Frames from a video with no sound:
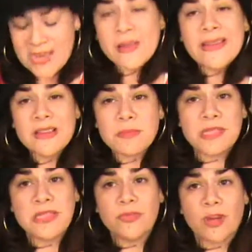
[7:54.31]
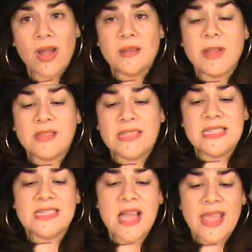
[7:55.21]
Now, I completely forgot about
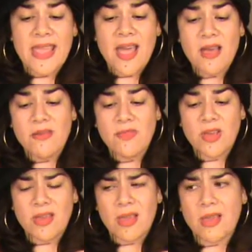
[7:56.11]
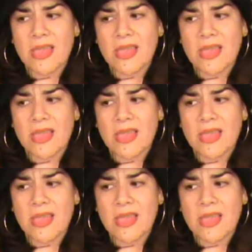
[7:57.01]
these. I have